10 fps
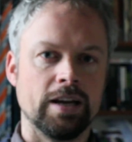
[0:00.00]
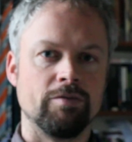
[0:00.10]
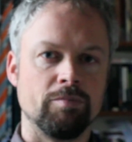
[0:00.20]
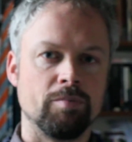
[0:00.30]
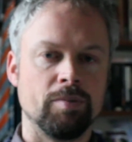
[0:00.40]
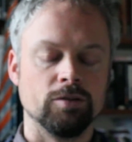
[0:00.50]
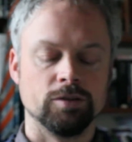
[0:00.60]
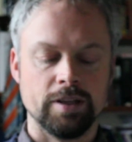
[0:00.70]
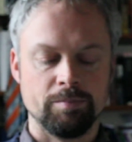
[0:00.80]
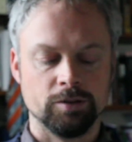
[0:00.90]
every proposal
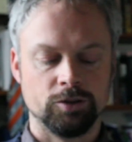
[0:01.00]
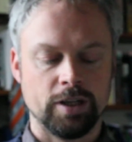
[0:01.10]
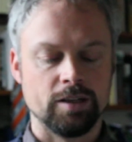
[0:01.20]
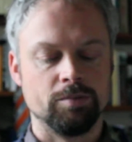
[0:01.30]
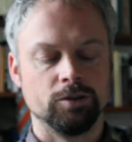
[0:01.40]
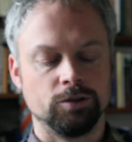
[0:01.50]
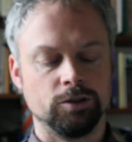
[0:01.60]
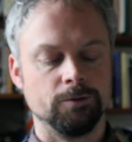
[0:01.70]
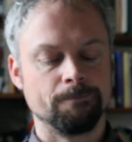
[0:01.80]
they try to push through.